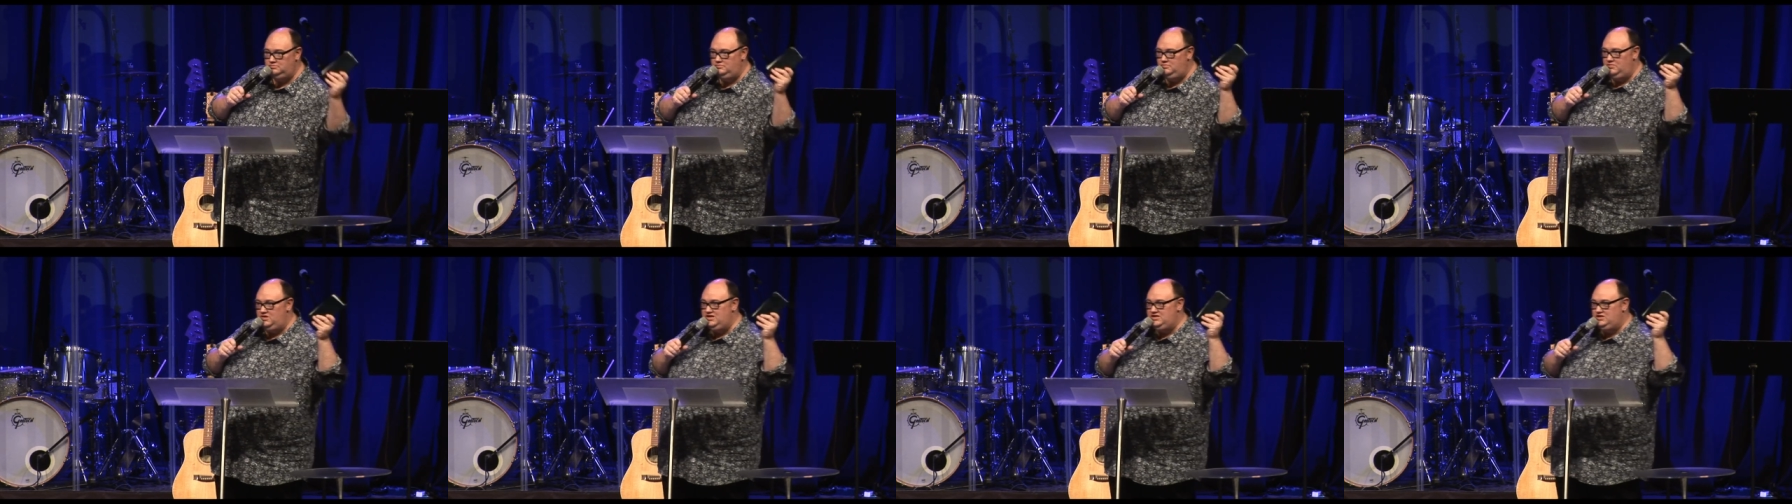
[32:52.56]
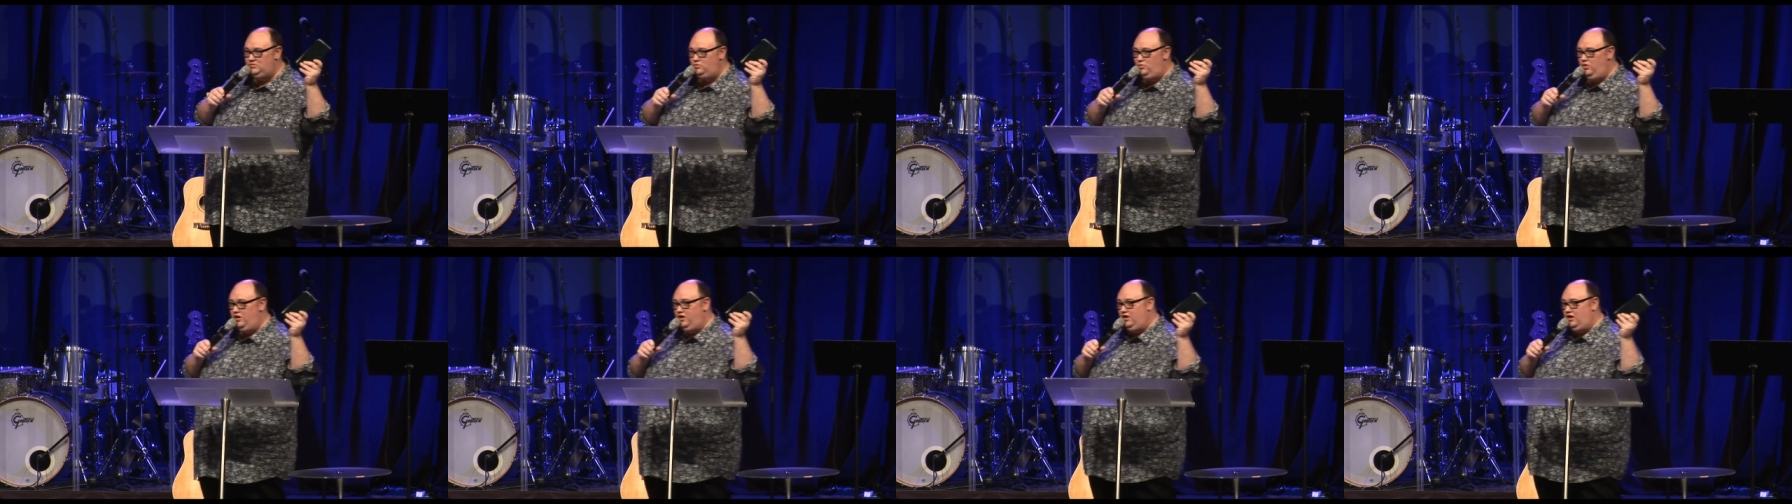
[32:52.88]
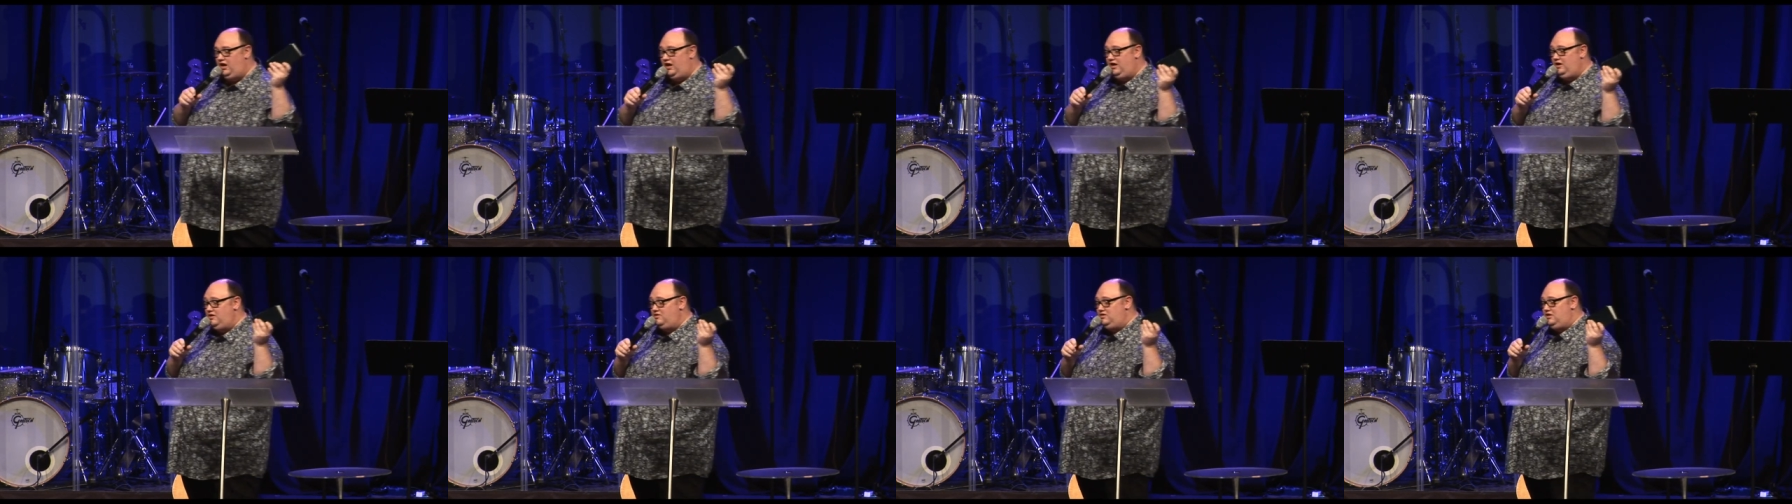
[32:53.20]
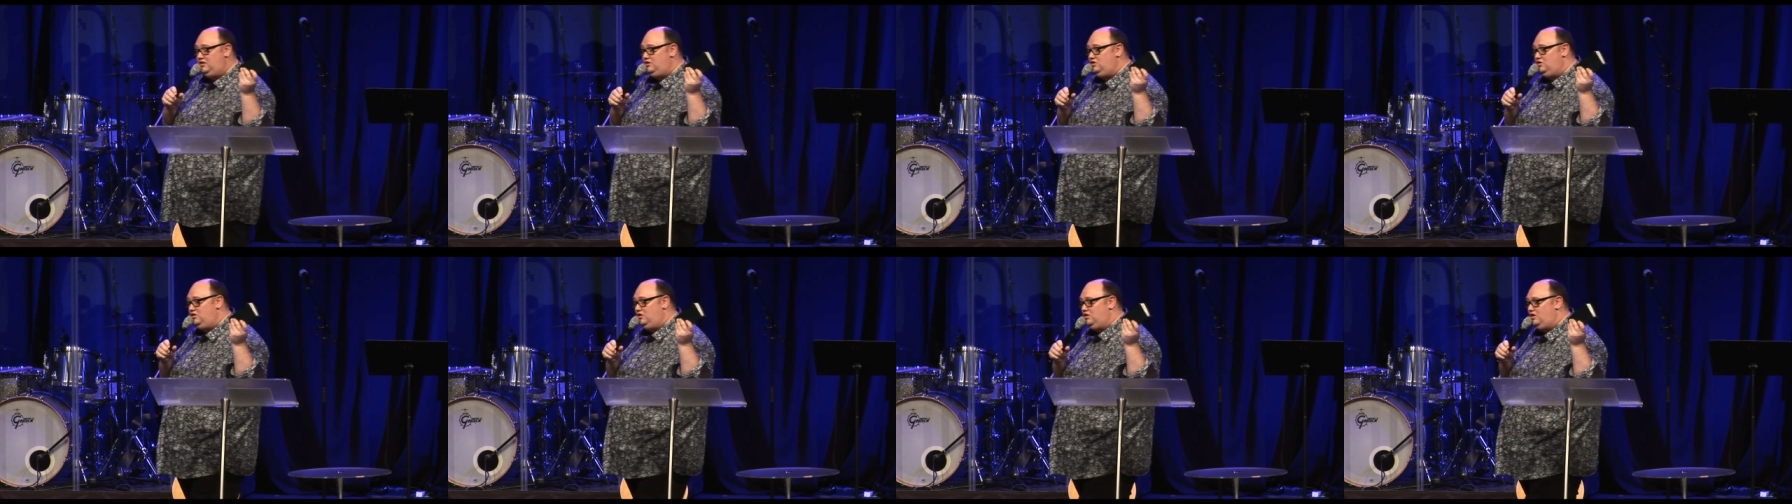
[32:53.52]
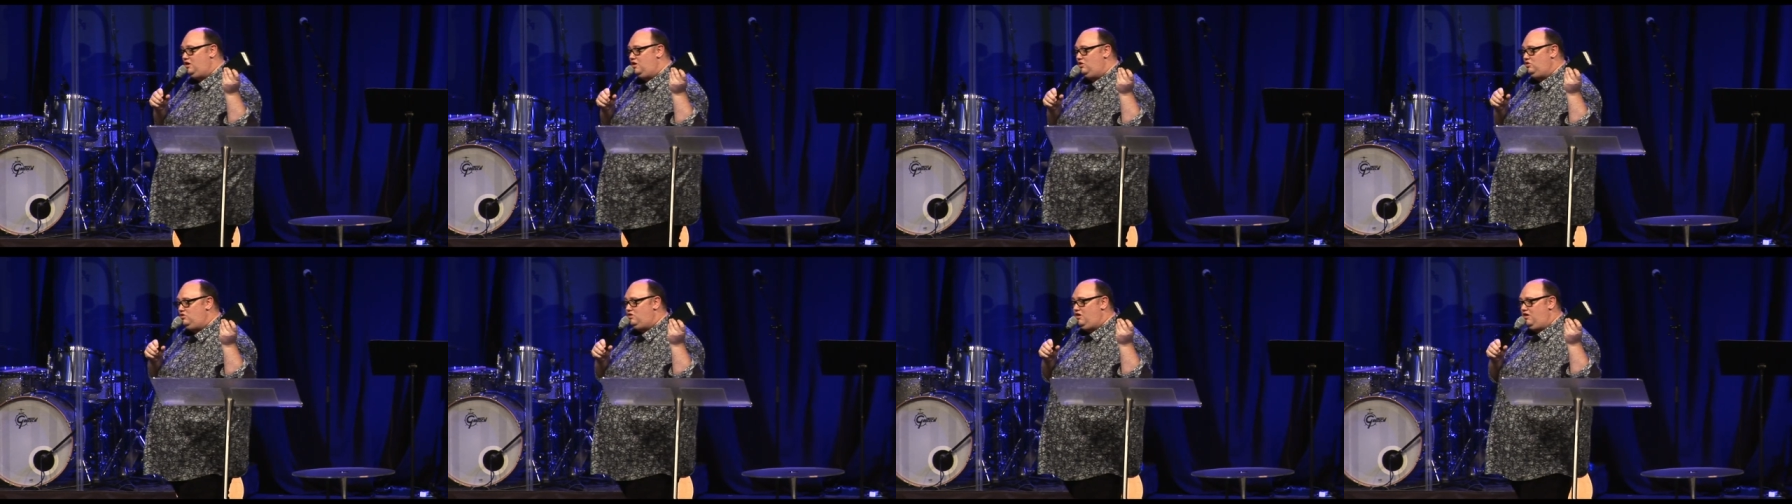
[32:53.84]
this Word. I don't think you can
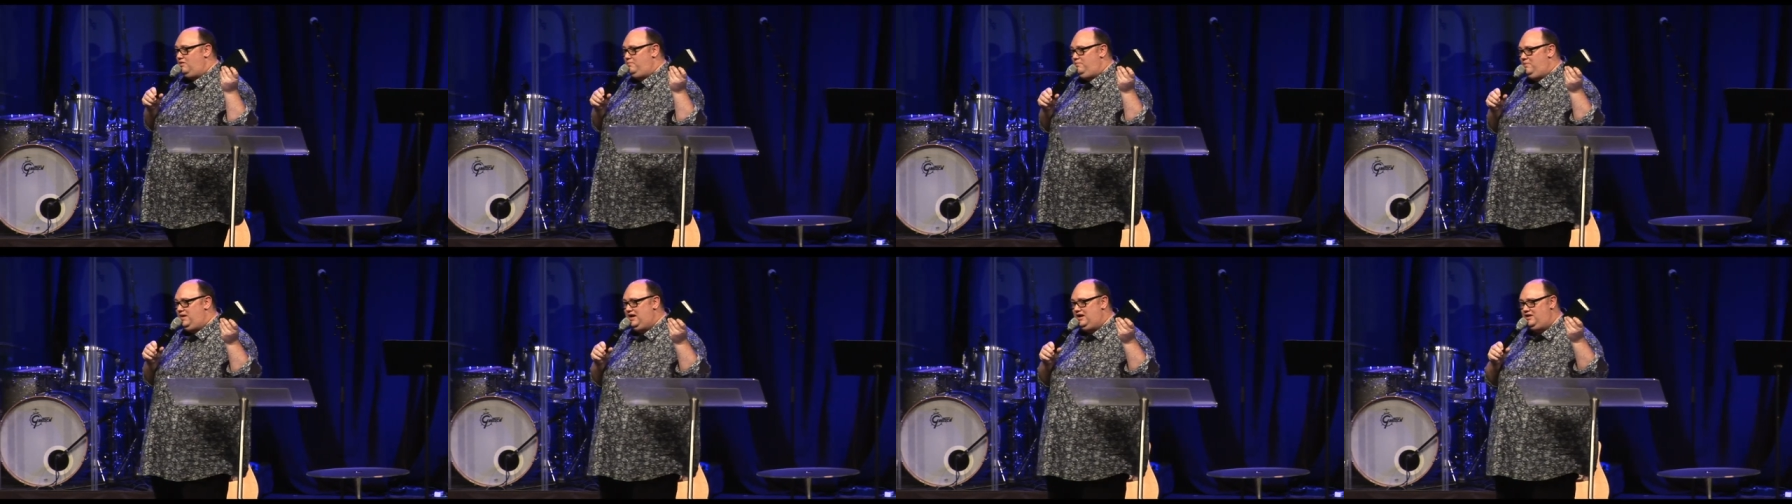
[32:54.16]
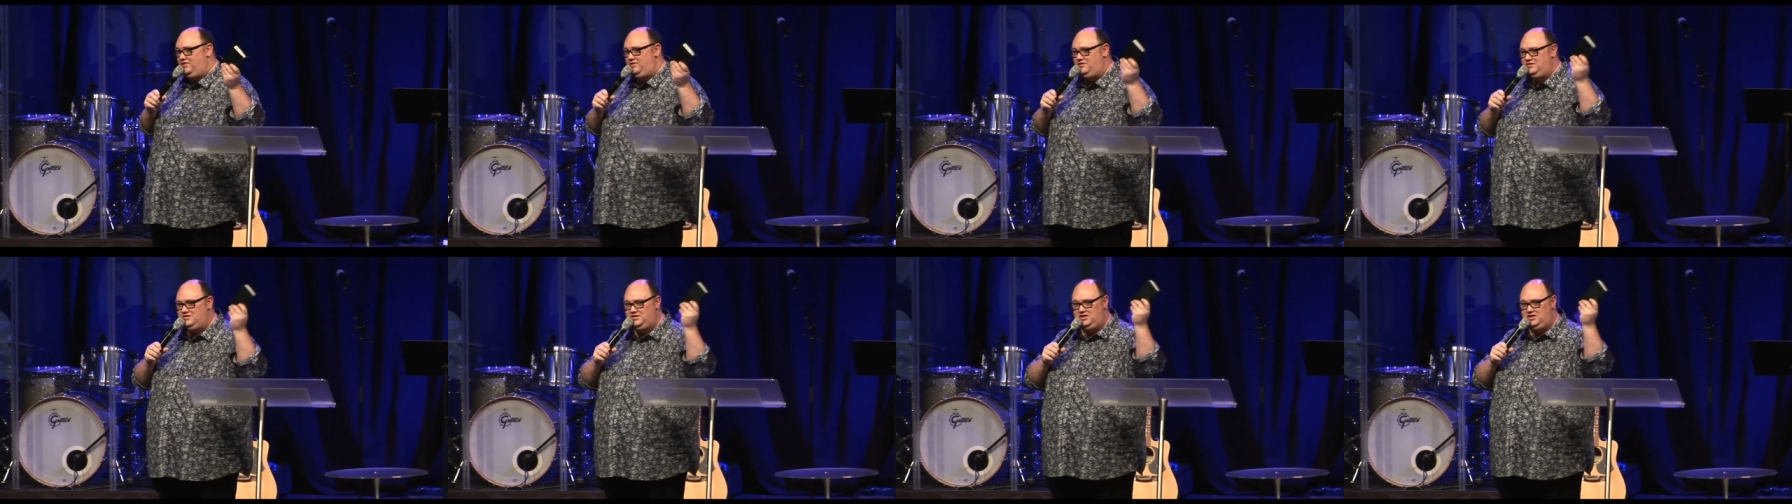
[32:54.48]
know God better than